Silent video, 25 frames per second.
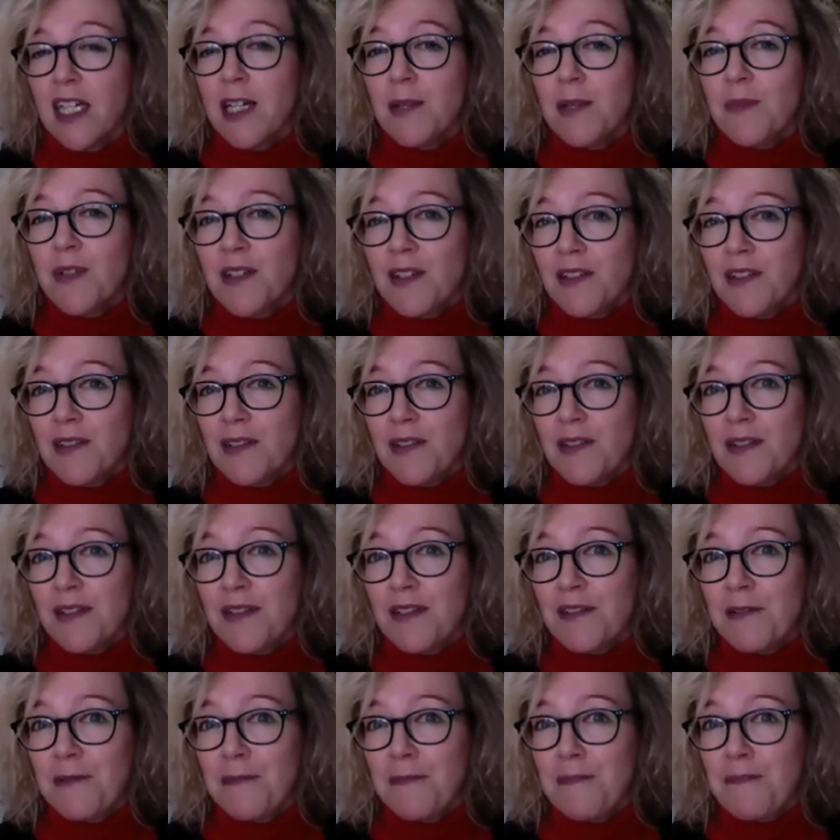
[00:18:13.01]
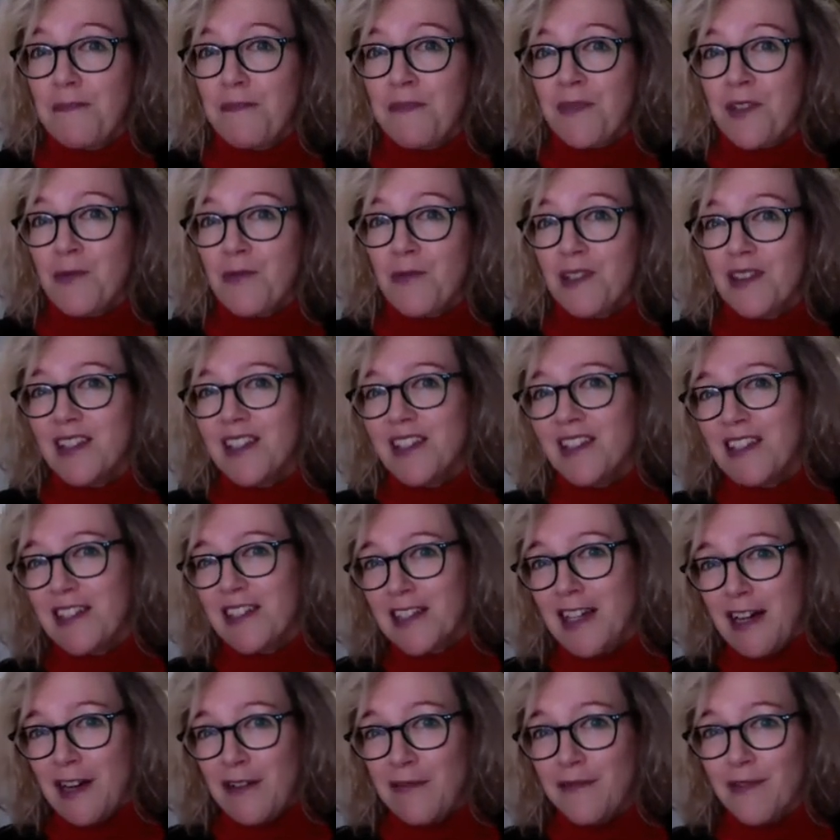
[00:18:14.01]
Because one thing I
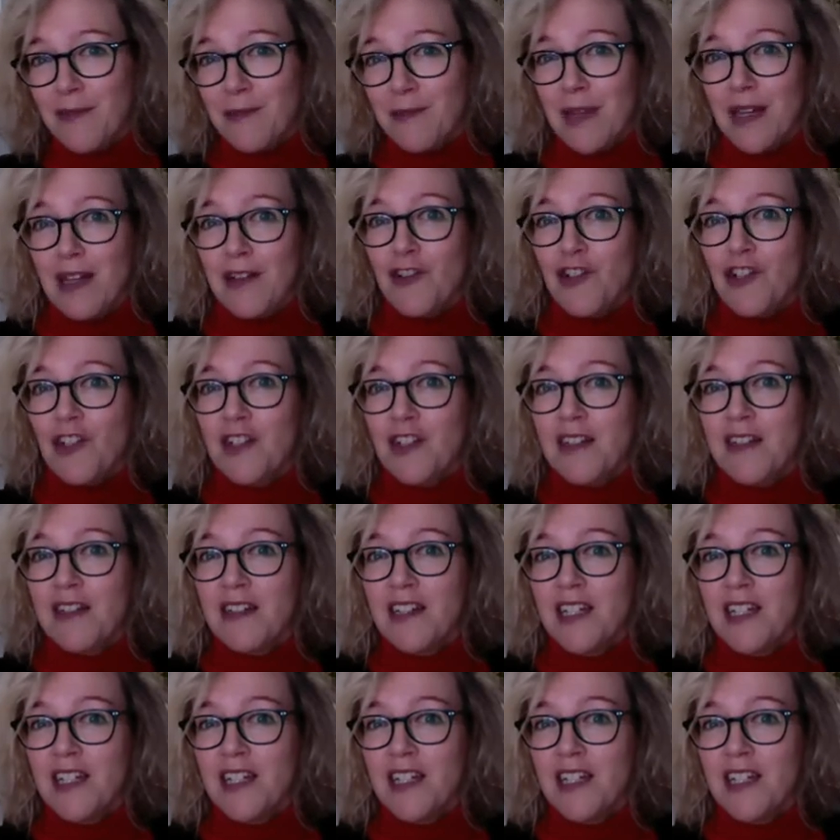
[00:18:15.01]
haven't mentioned,